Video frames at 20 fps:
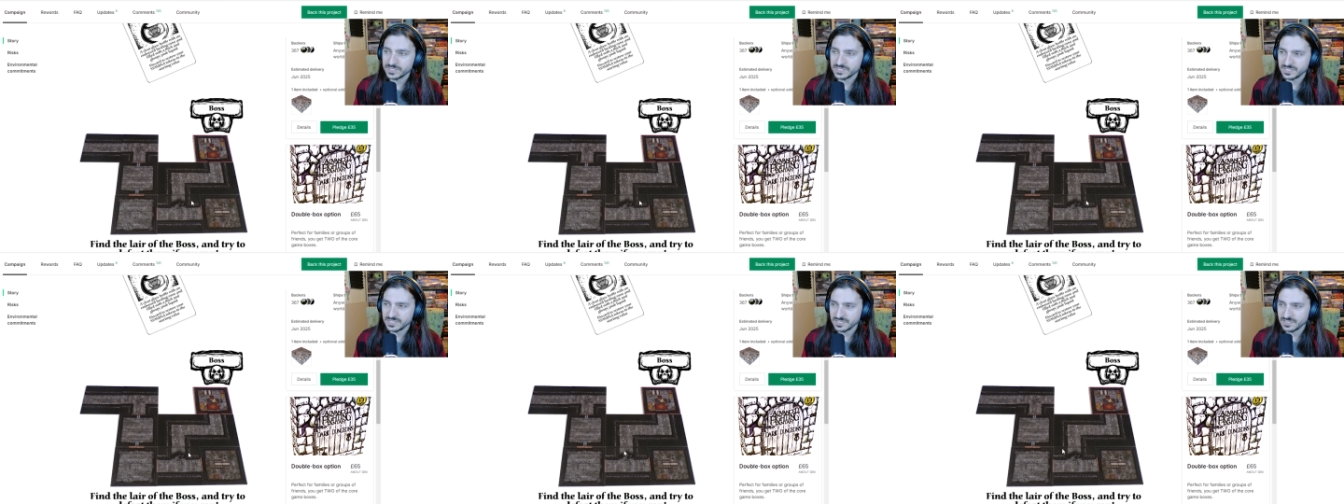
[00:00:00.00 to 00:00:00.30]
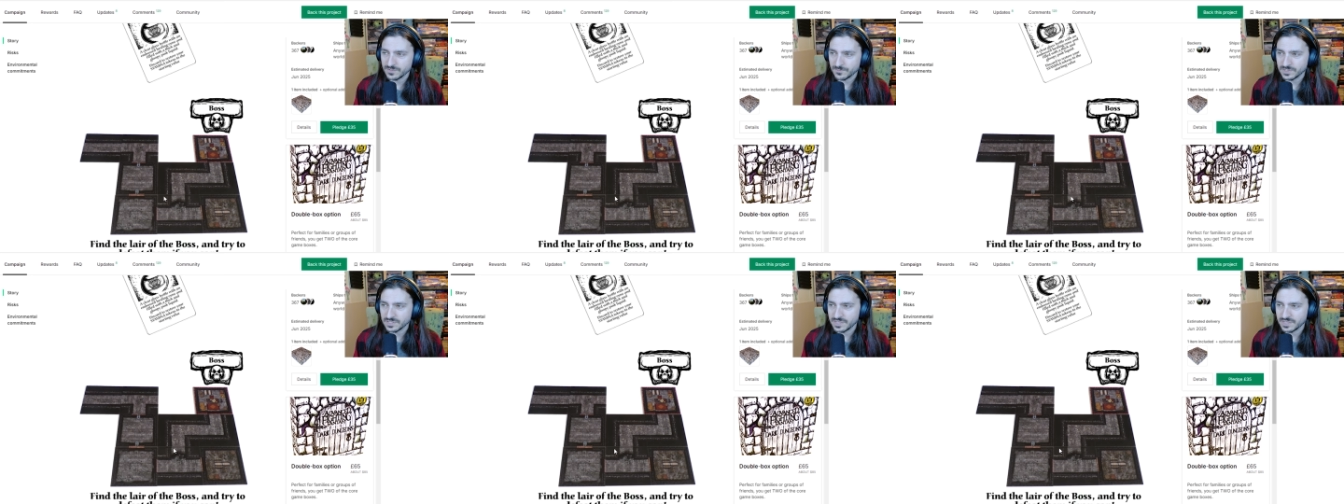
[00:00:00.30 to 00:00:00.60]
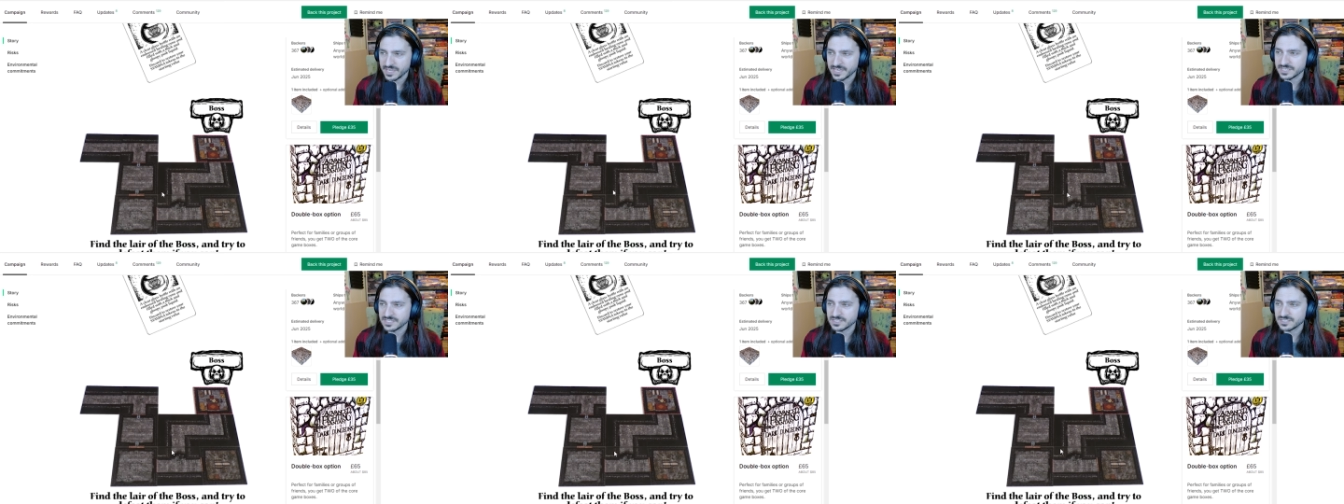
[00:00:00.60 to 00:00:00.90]
We see
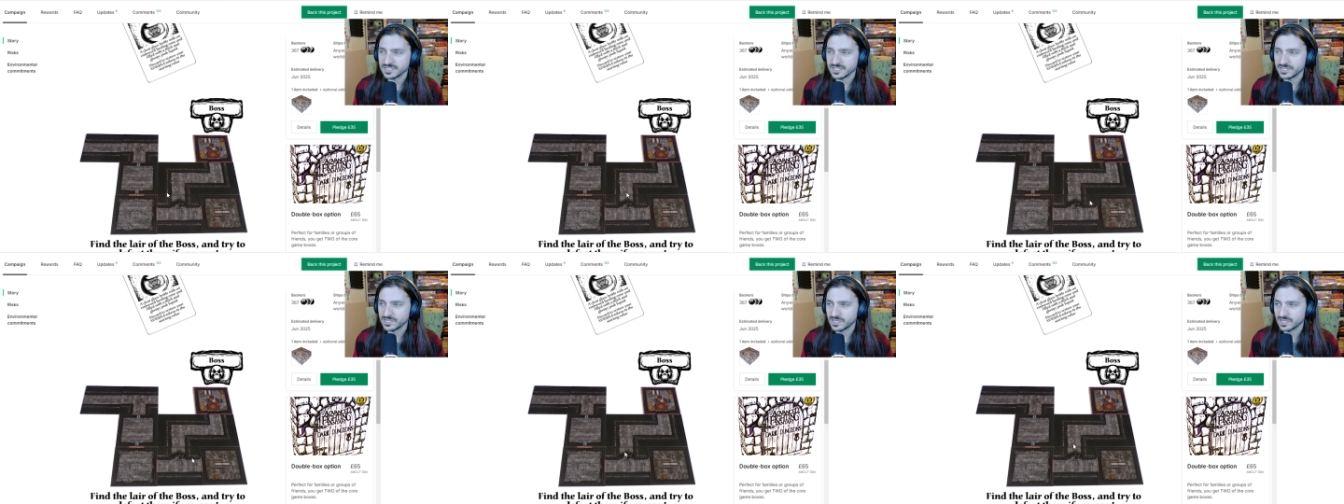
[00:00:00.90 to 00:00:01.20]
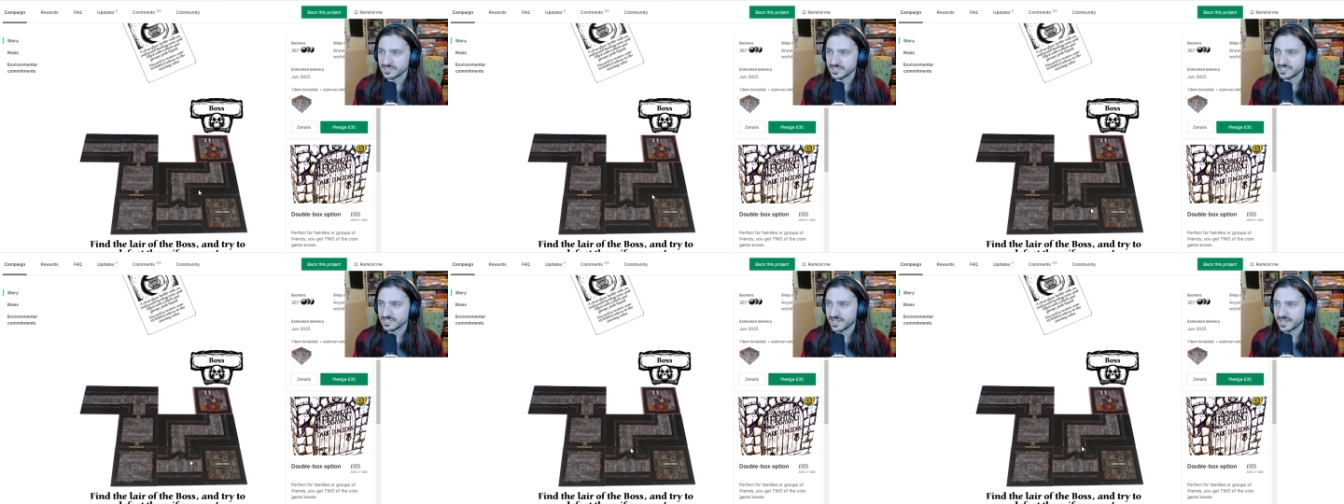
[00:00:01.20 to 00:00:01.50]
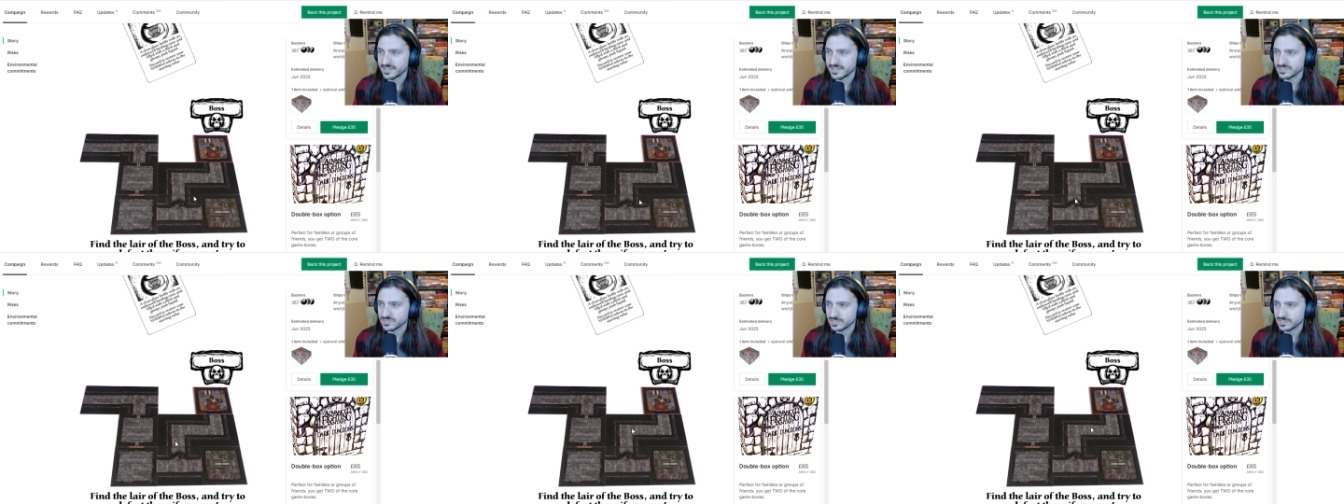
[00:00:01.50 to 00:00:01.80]
different things here on the
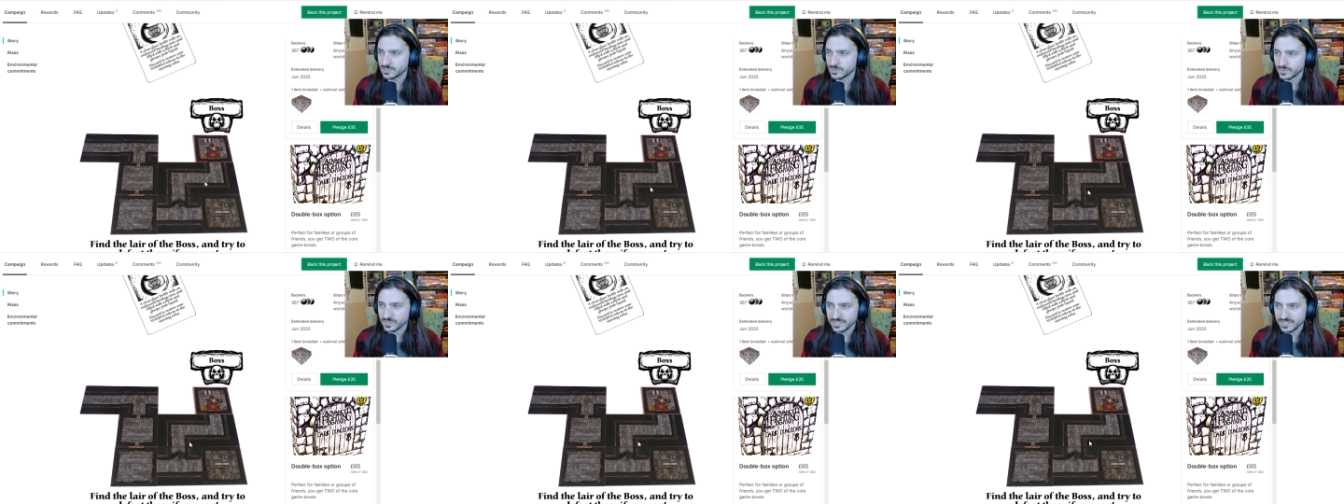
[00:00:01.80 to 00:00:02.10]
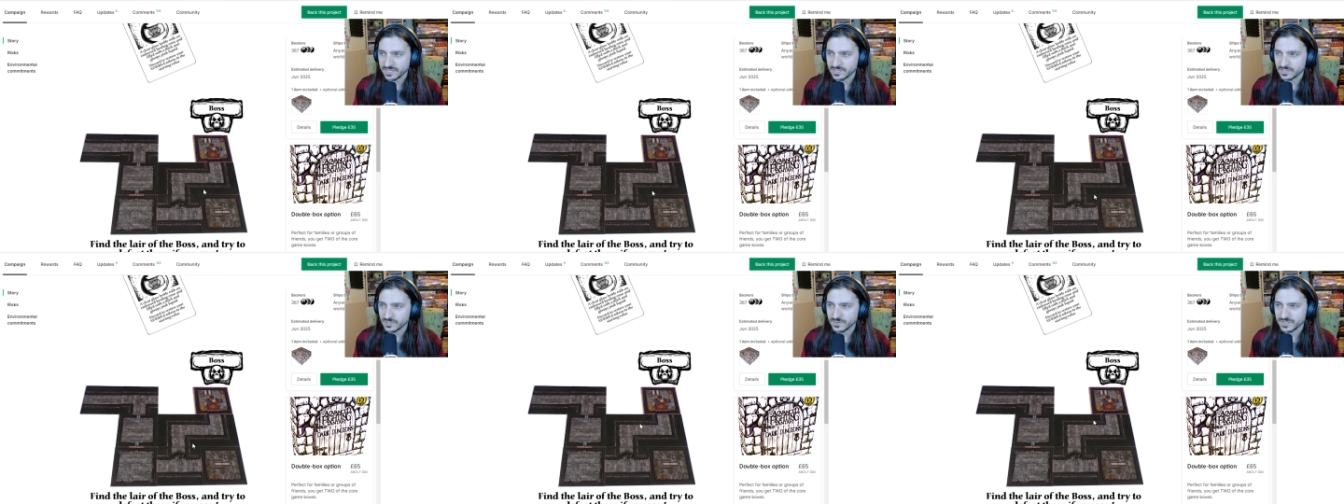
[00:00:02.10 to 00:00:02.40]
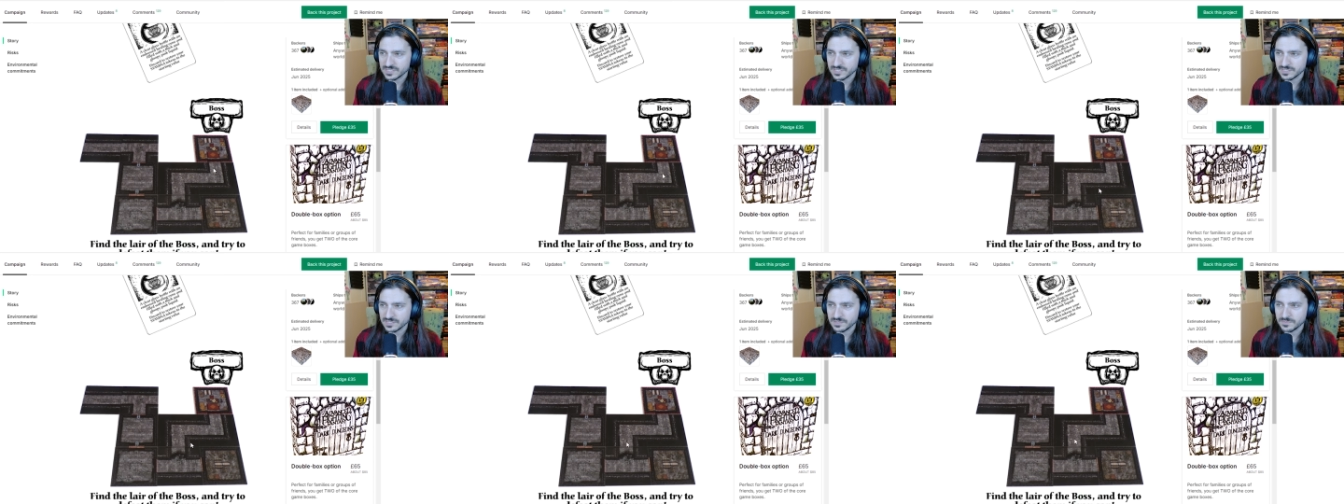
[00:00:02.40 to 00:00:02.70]
tiles that look really
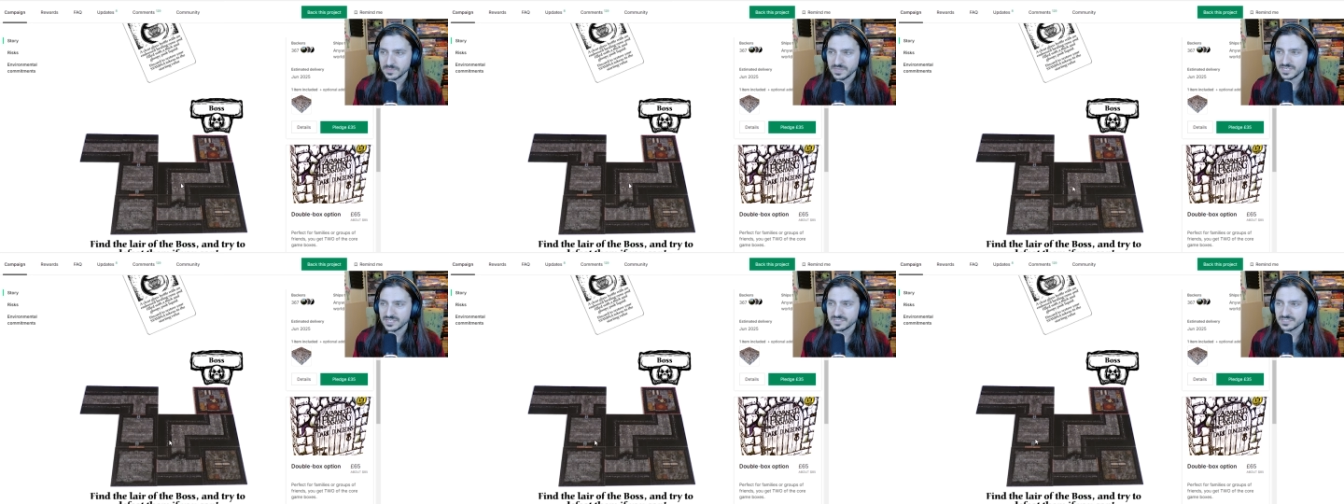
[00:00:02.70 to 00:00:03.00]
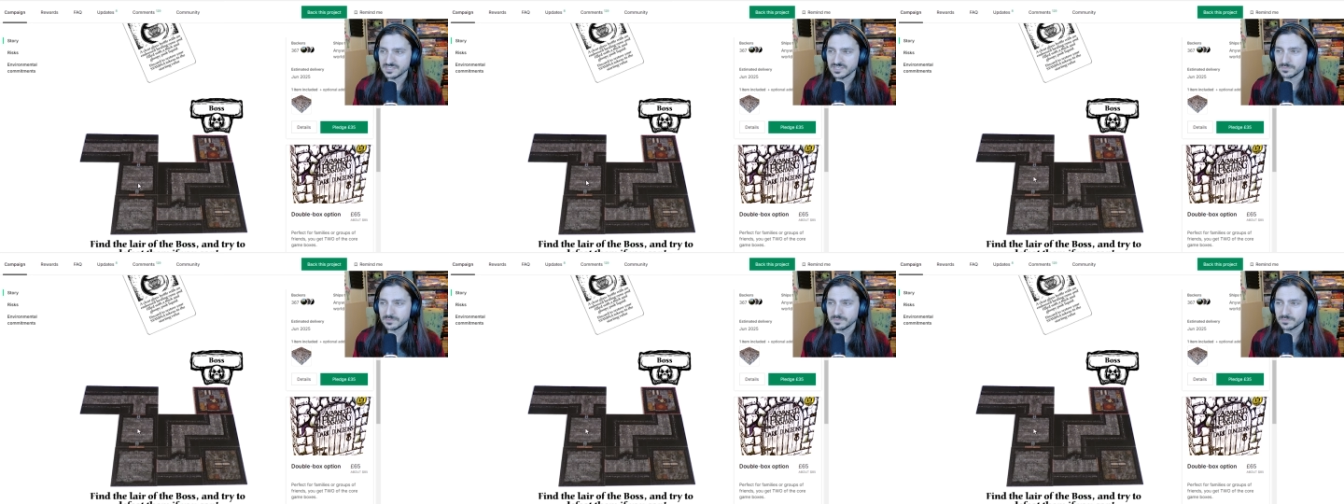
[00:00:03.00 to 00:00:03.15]
interesting to me.